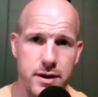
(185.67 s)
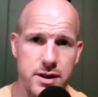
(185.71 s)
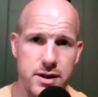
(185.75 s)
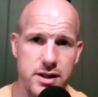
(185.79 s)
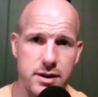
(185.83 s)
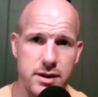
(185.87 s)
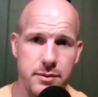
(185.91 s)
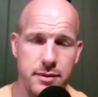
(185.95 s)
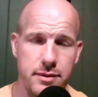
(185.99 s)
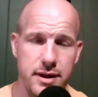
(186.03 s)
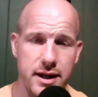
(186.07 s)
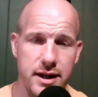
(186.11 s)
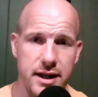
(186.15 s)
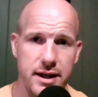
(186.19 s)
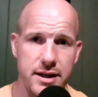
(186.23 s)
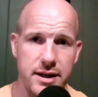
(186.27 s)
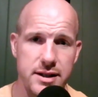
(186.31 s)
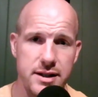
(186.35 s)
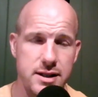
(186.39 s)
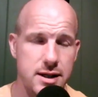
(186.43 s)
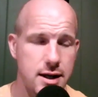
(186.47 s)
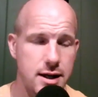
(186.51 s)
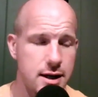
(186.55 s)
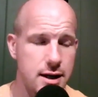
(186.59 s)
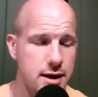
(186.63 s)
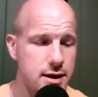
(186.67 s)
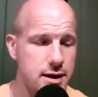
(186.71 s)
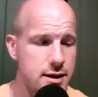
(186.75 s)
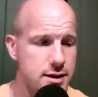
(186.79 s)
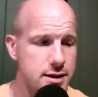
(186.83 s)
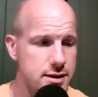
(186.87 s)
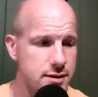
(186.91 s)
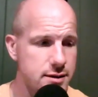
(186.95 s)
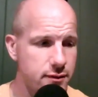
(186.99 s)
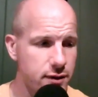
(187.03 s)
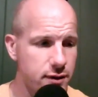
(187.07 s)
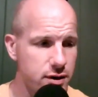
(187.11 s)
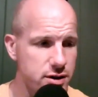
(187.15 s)
some things,
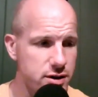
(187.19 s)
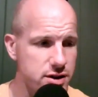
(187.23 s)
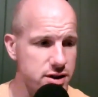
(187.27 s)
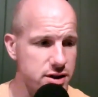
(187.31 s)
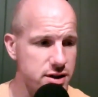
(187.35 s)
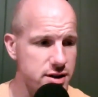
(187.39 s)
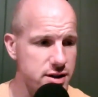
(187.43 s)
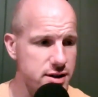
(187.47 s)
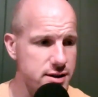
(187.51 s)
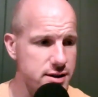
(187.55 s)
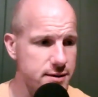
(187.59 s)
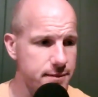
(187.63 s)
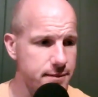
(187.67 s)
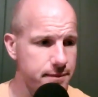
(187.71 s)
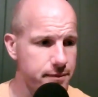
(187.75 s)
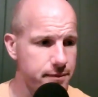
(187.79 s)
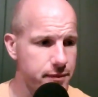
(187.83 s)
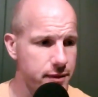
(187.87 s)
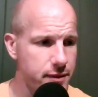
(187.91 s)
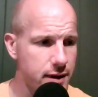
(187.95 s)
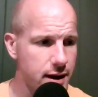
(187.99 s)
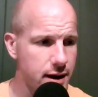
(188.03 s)
some verses,